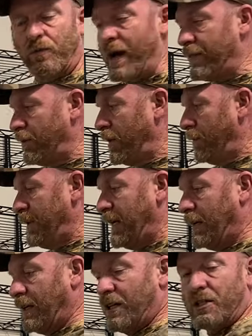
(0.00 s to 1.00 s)
Rather it be
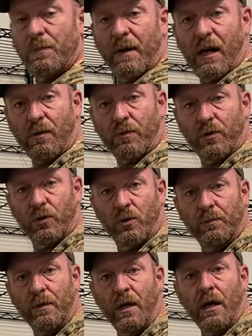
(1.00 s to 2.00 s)
in a spare room,